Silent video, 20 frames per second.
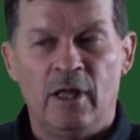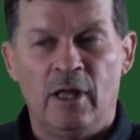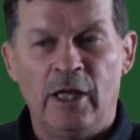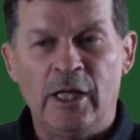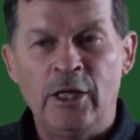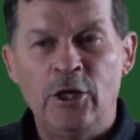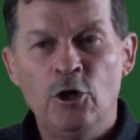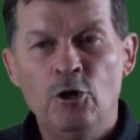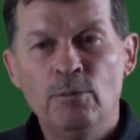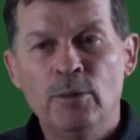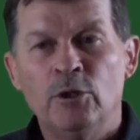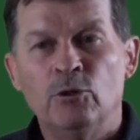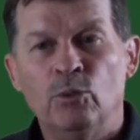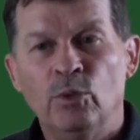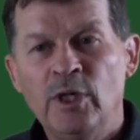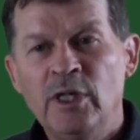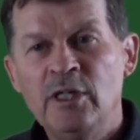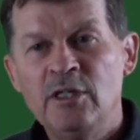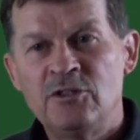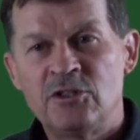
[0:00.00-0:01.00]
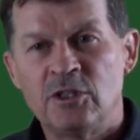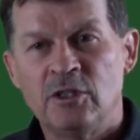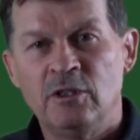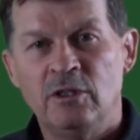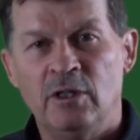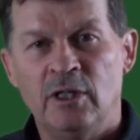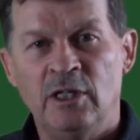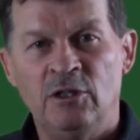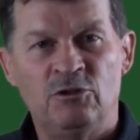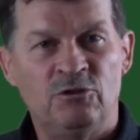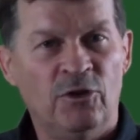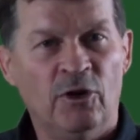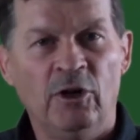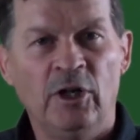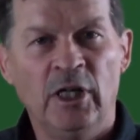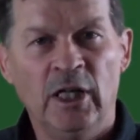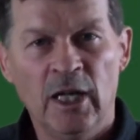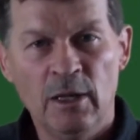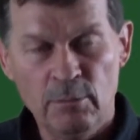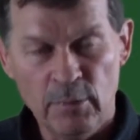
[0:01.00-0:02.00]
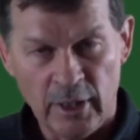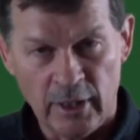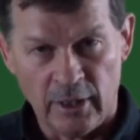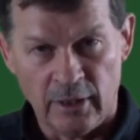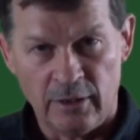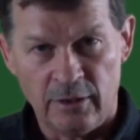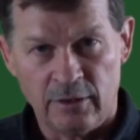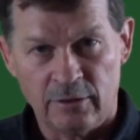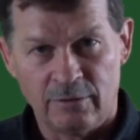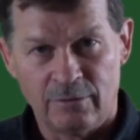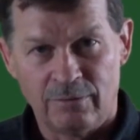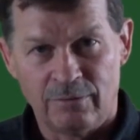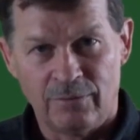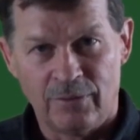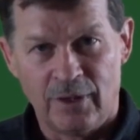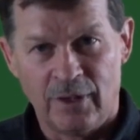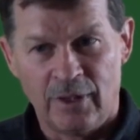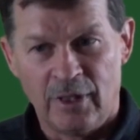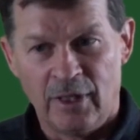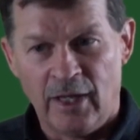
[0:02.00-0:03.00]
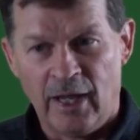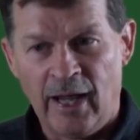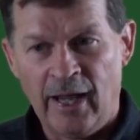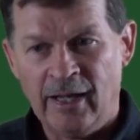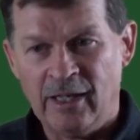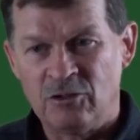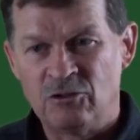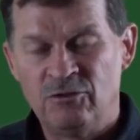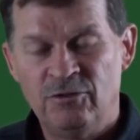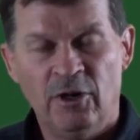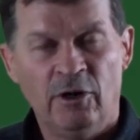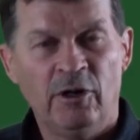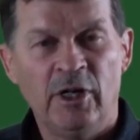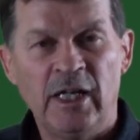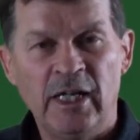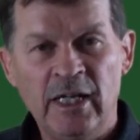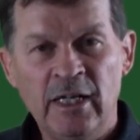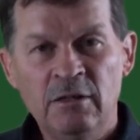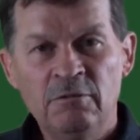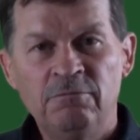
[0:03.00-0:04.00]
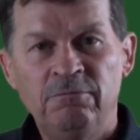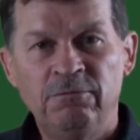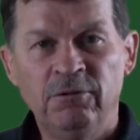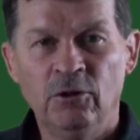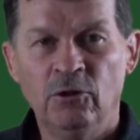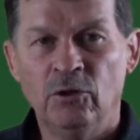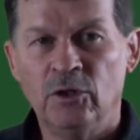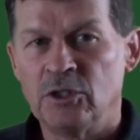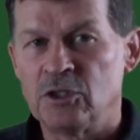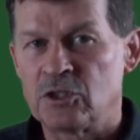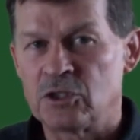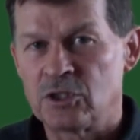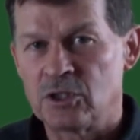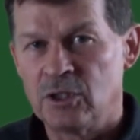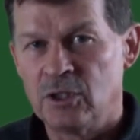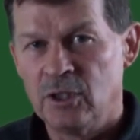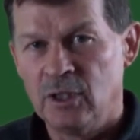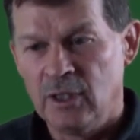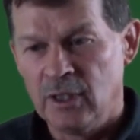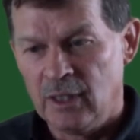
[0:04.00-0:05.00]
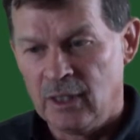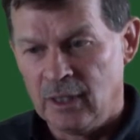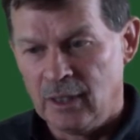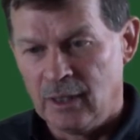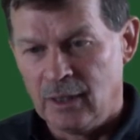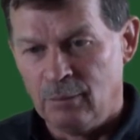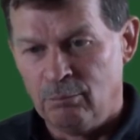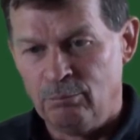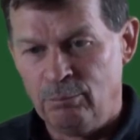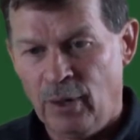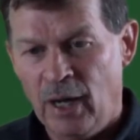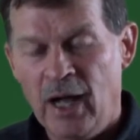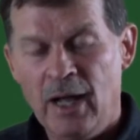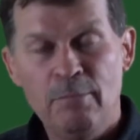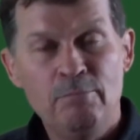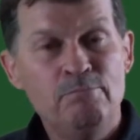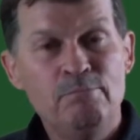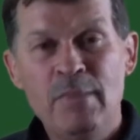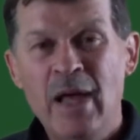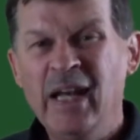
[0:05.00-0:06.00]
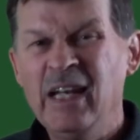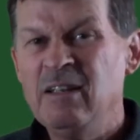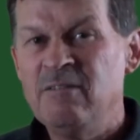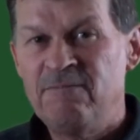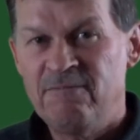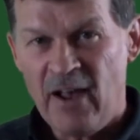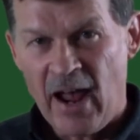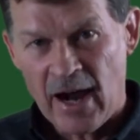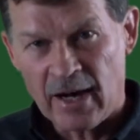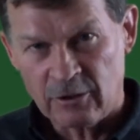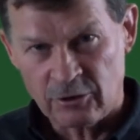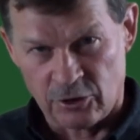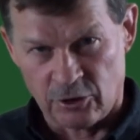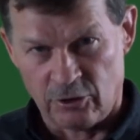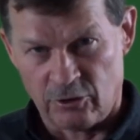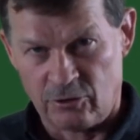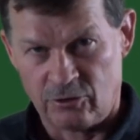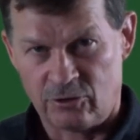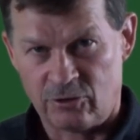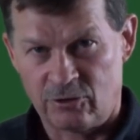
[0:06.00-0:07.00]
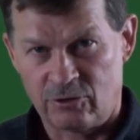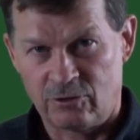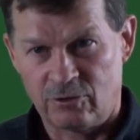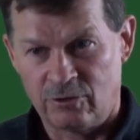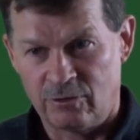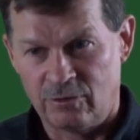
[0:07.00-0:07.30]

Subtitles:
human reason is very limited, and it's very influenced by many factors.